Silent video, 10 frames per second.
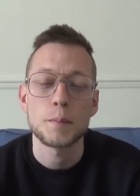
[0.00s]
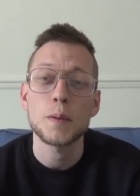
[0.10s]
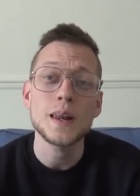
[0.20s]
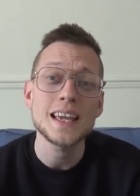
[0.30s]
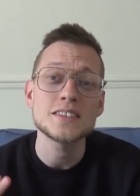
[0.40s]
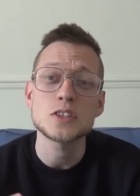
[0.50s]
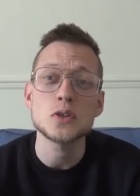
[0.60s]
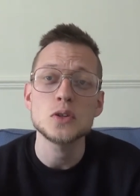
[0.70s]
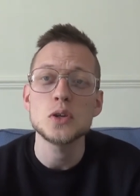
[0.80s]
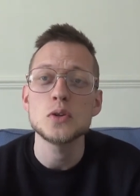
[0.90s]
Please do
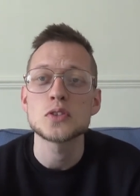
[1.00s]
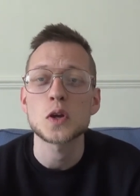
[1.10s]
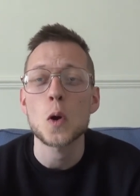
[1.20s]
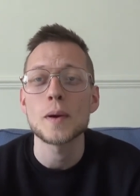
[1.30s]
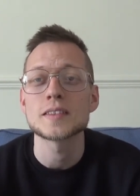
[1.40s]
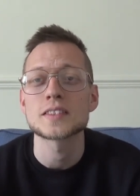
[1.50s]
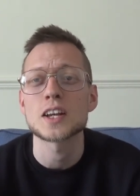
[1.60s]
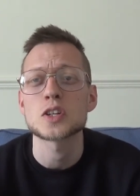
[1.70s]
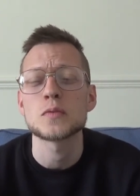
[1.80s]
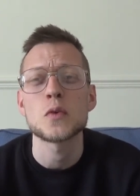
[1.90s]
use the comment
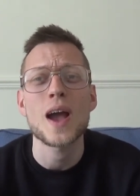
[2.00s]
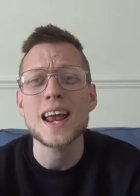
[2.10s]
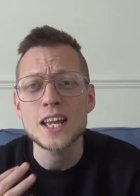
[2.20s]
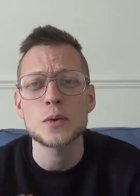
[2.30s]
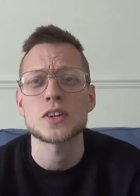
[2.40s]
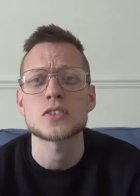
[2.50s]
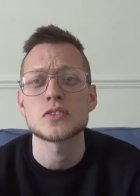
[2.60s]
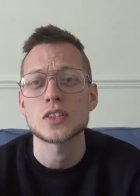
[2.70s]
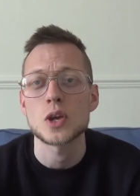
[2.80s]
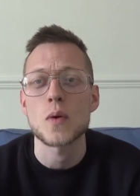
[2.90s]
section for any
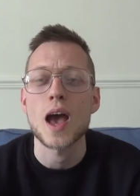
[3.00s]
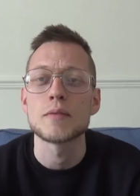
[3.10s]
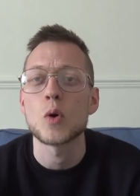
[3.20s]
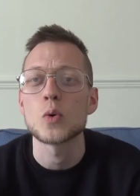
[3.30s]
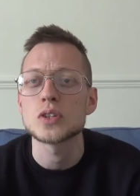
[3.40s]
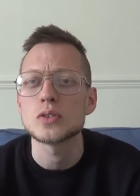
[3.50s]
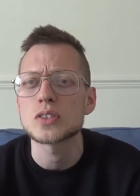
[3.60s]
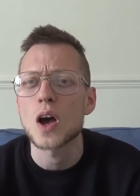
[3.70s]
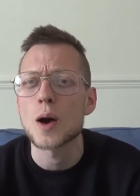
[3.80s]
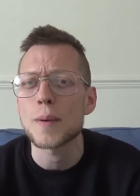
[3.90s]
questions that you have or to
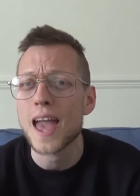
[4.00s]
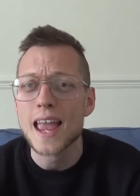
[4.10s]
start up